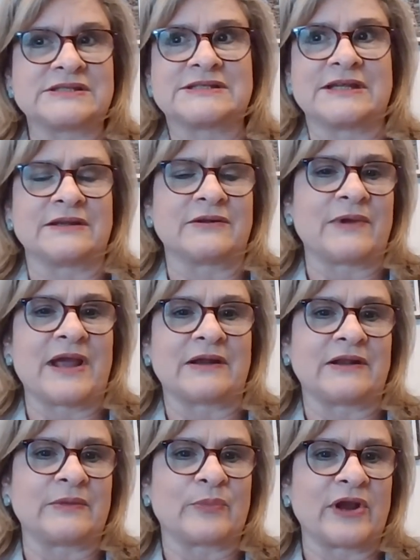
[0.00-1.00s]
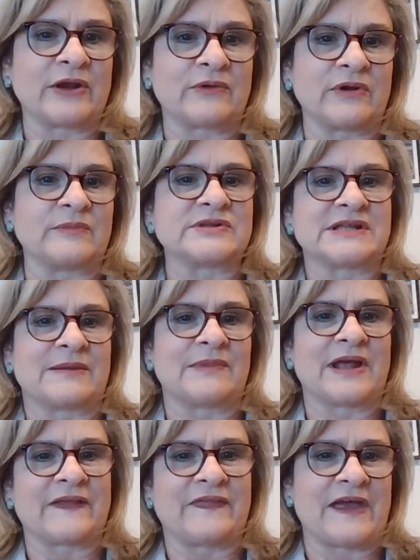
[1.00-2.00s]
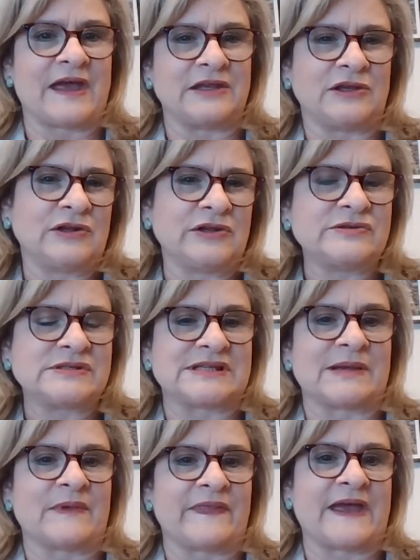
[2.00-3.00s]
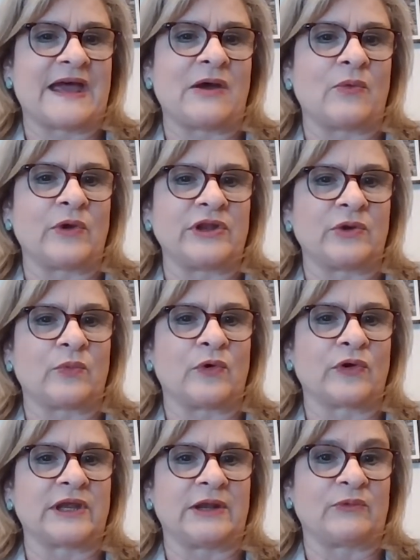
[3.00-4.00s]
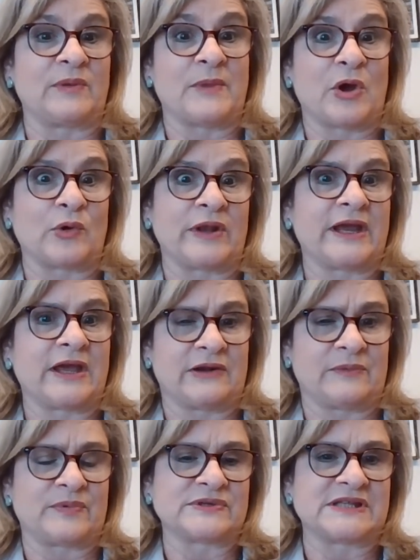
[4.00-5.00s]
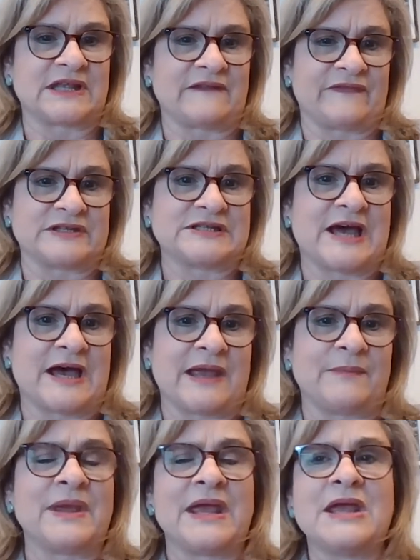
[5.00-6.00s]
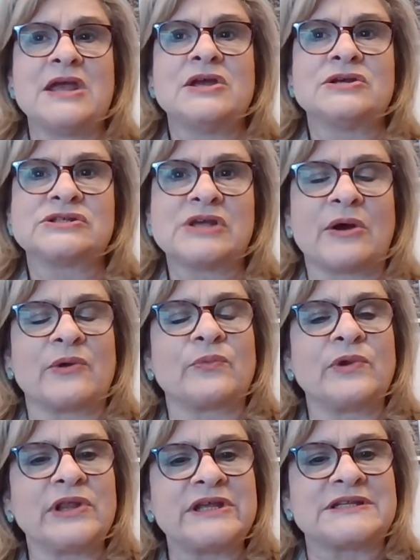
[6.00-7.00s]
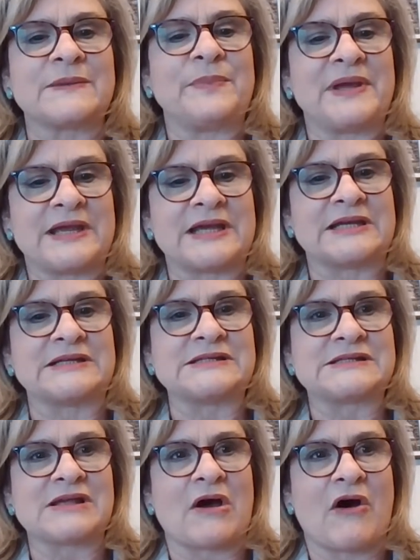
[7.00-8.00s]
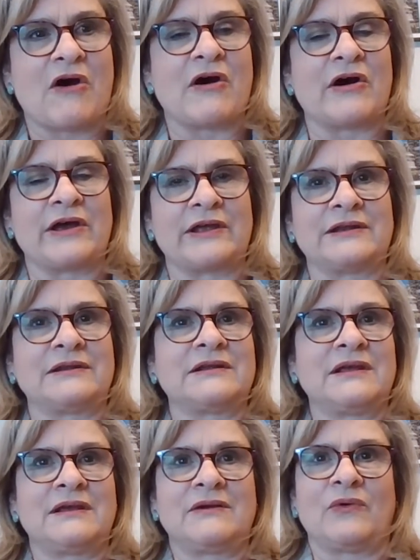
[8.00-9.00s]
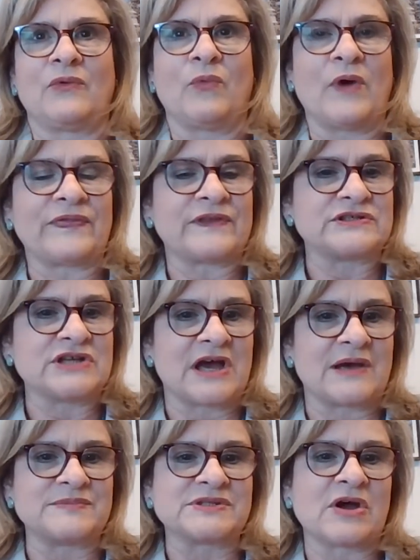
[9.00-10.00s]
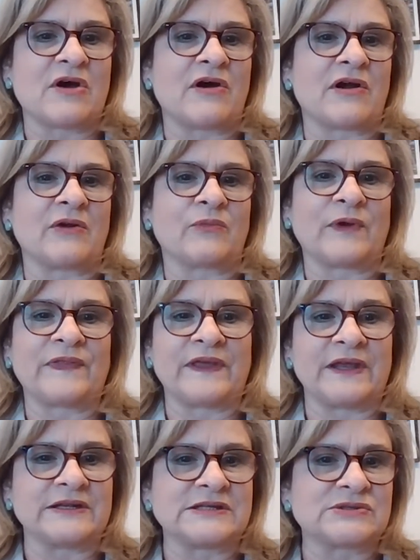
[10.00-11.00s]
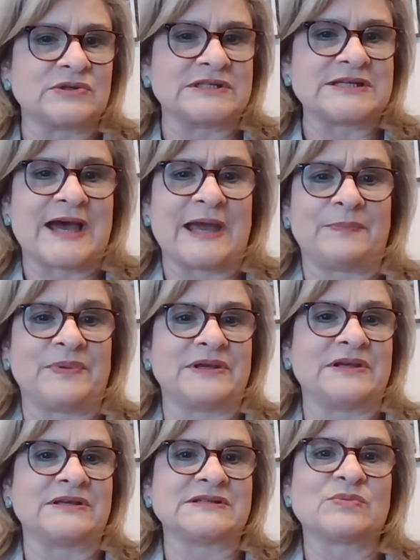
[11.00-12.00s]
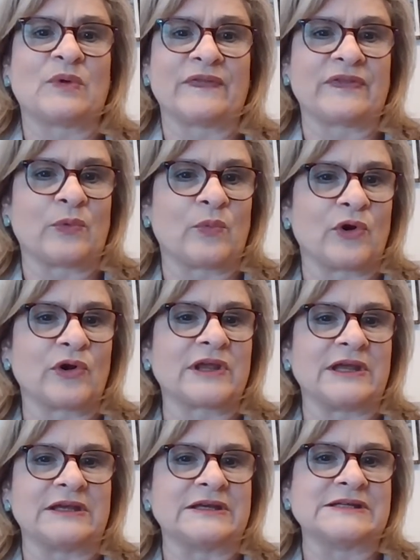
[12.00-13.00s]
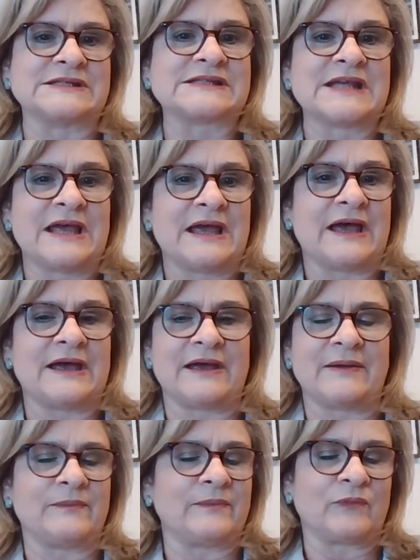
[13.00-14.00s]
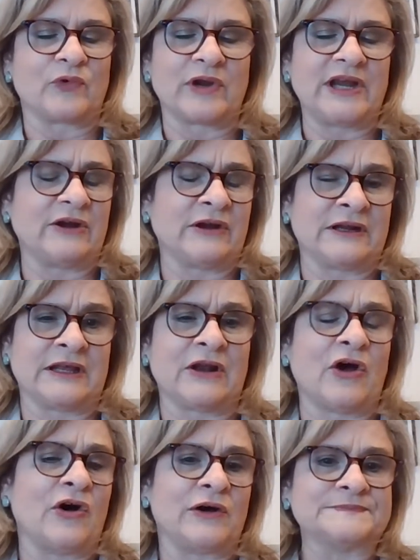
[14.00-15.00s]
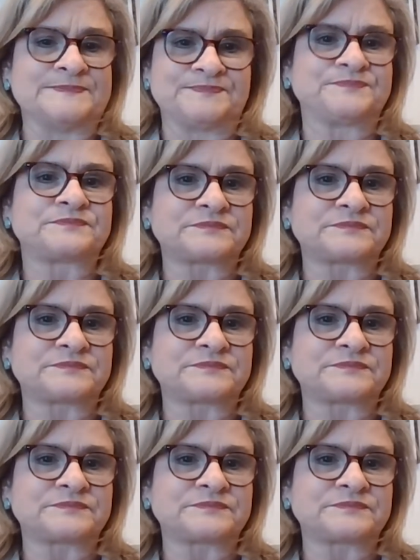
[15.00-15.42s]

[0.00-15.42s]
sitting around in the break room or something like that. You lose some of that when you're working remotely 100% of the time. So it really depends on what the jobs are, what the industry type is, what the work is. We're hearing it all.